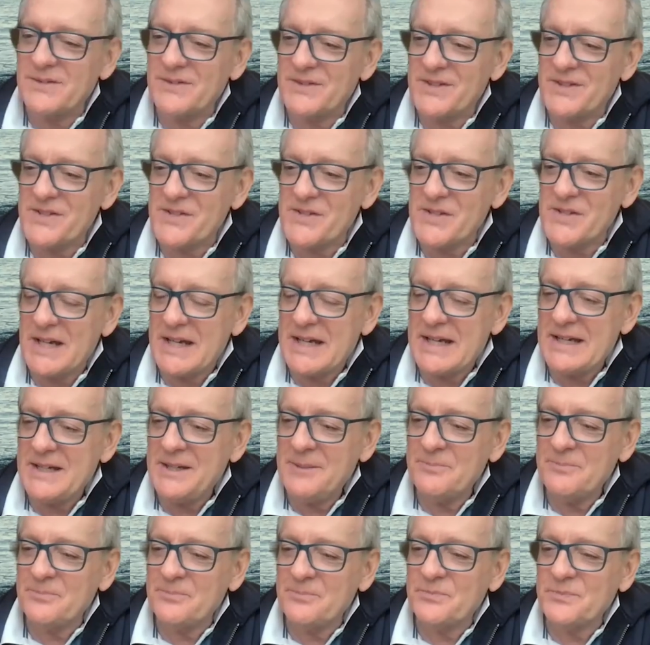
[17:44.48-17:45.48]
to
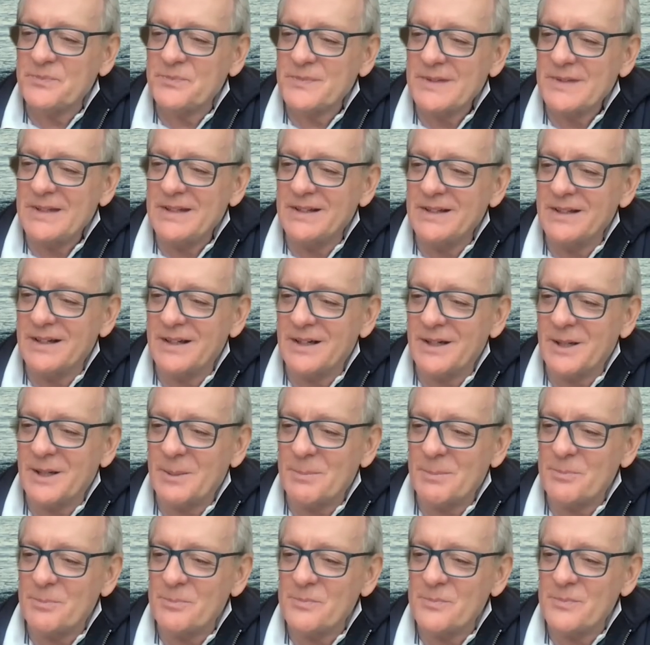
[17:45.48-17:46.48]
say,
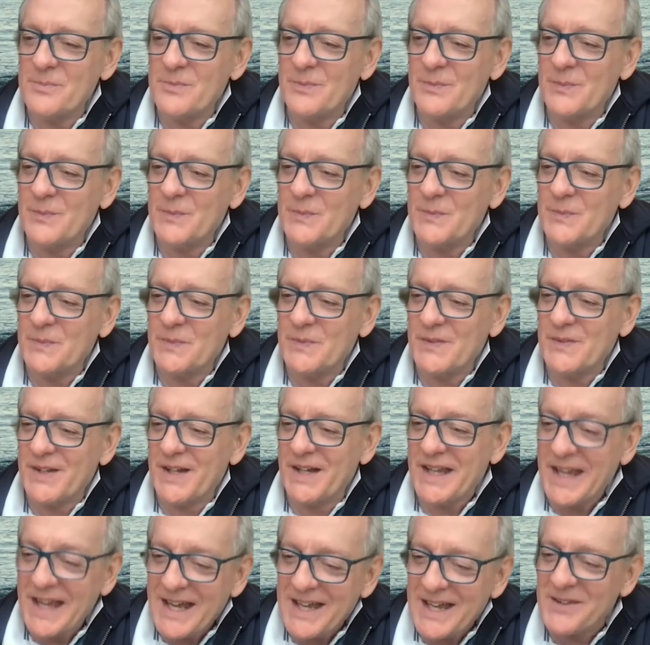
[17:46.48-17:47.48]

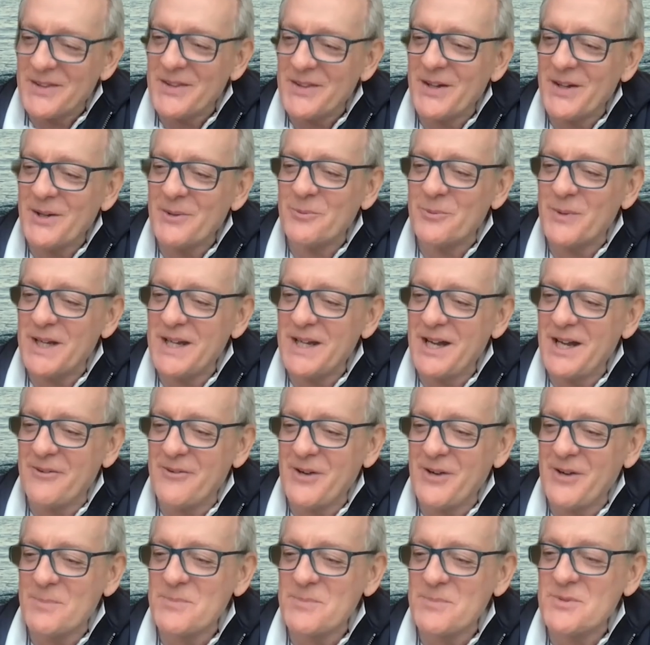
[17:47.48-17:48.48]
again, that we have
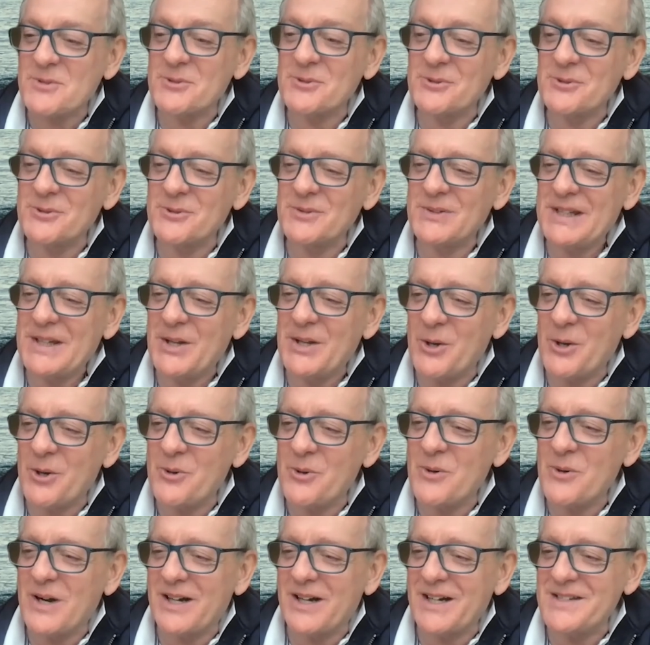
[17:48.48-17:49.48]
absolutely
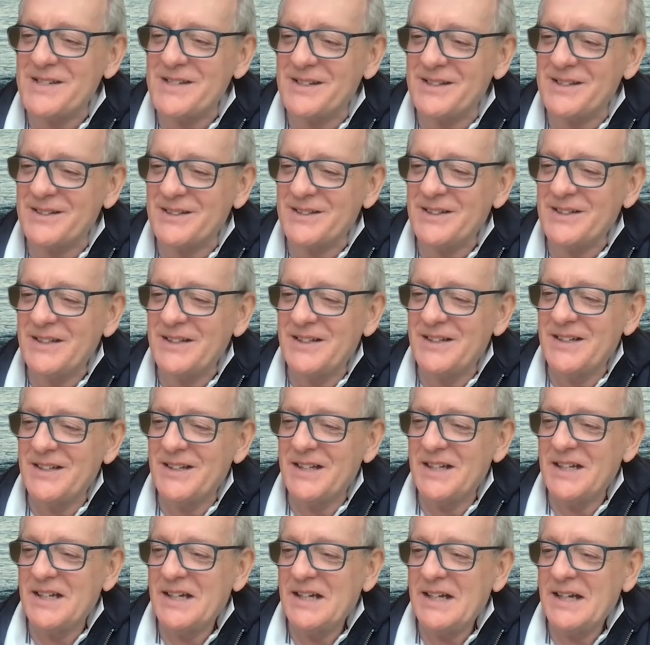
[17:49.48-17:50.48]
no idea
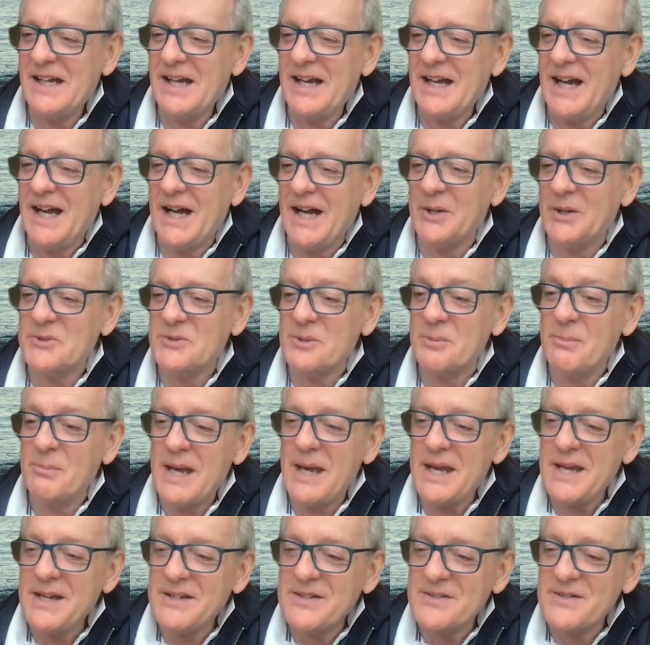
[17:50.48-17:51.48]
how to
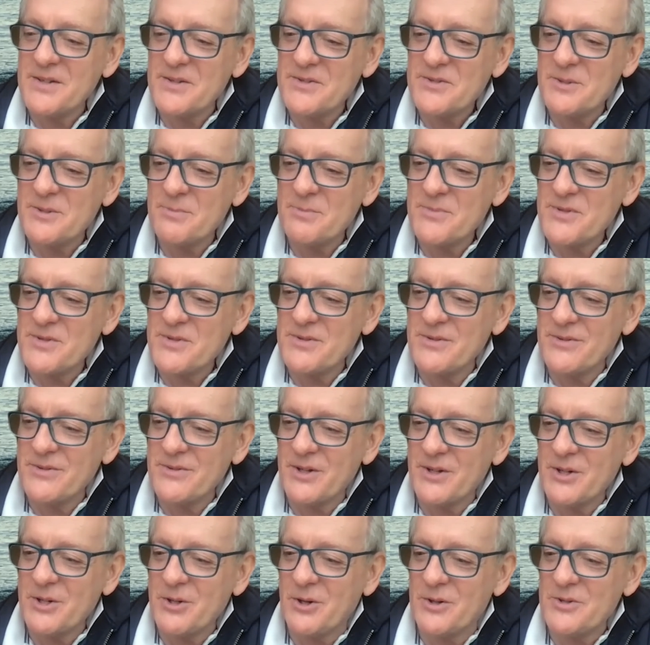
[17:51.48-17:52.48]
make systems
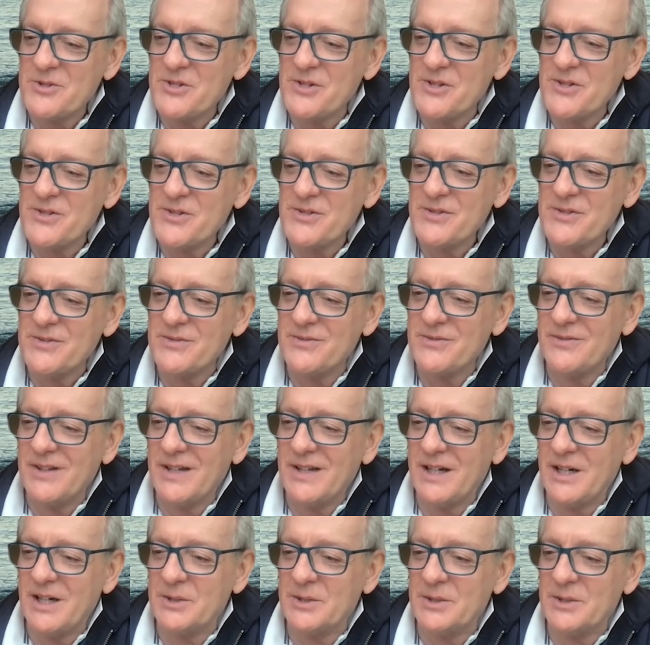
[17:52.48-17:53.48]
that are conscious,
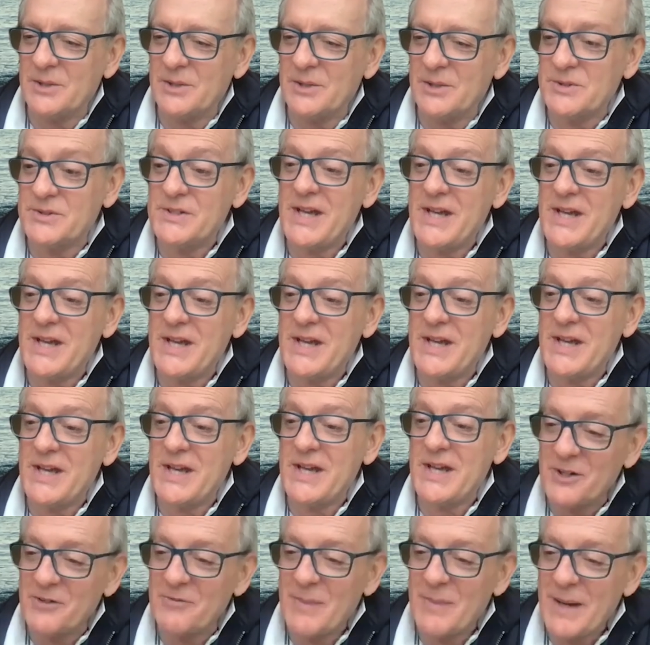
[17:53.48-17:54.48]
how to
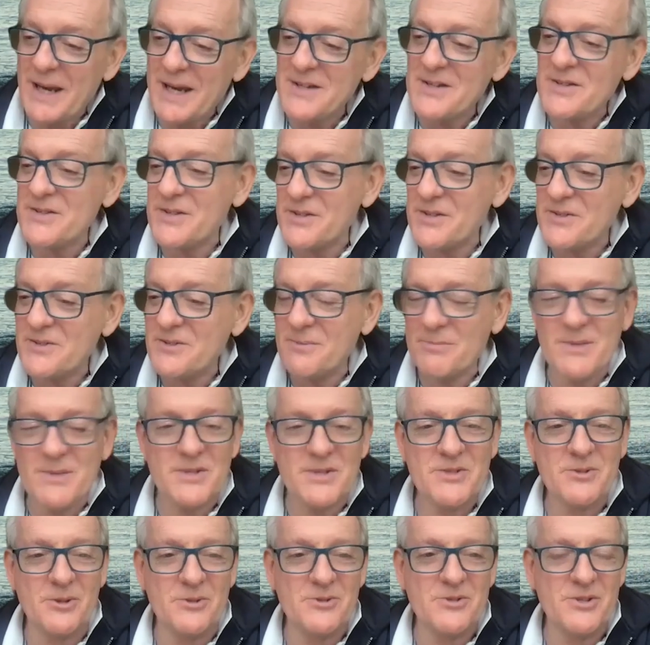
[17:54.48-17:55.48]
detect that we've made a system
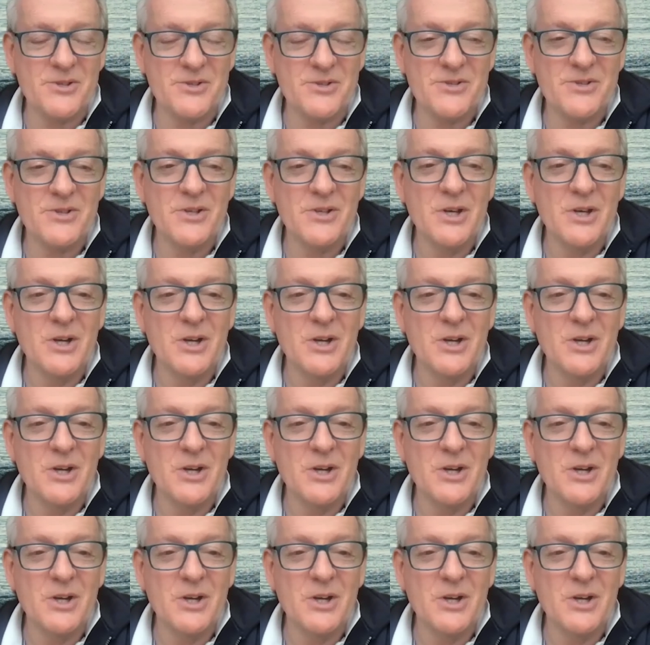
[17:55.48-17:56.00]
that's conscious,